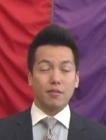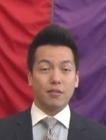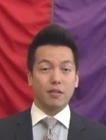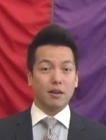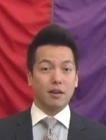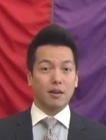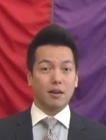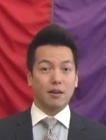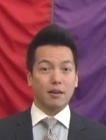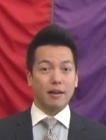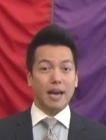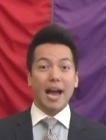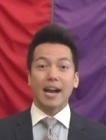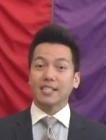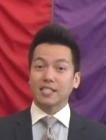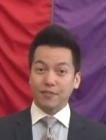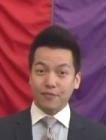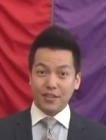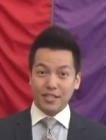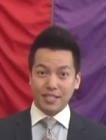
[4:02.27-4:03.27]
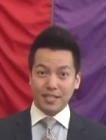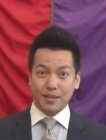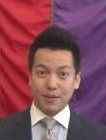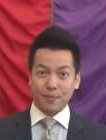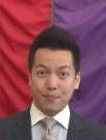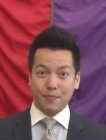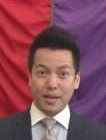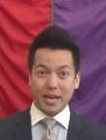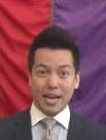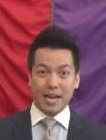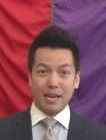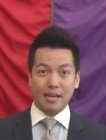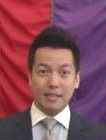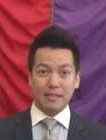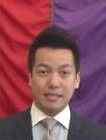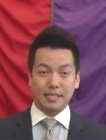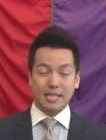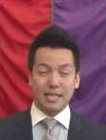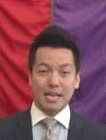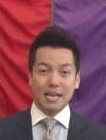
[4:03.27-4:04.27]
the activism
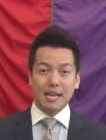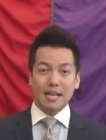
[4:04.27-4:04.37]
and